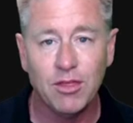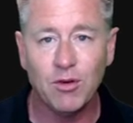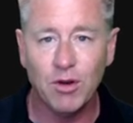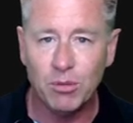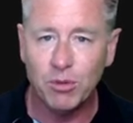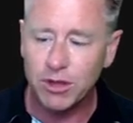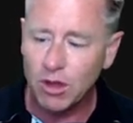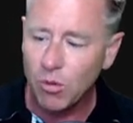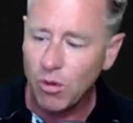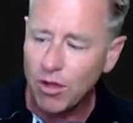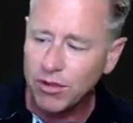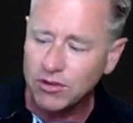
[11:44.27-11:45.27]
They're able to go,
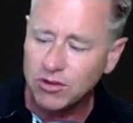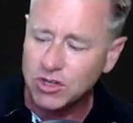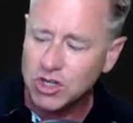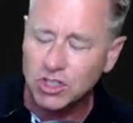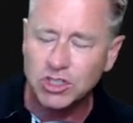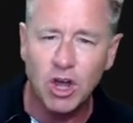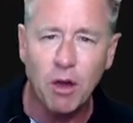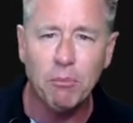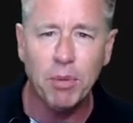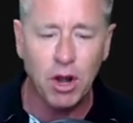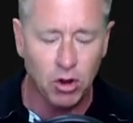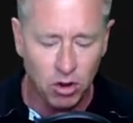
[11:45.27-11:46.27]
well, this is just a
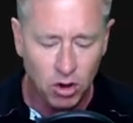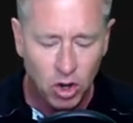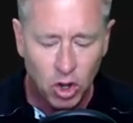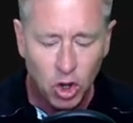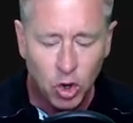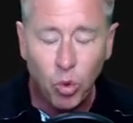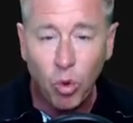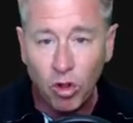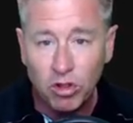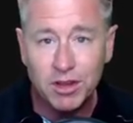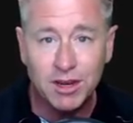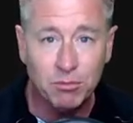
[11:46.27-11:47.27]
better
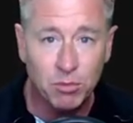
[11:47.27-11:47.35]
quality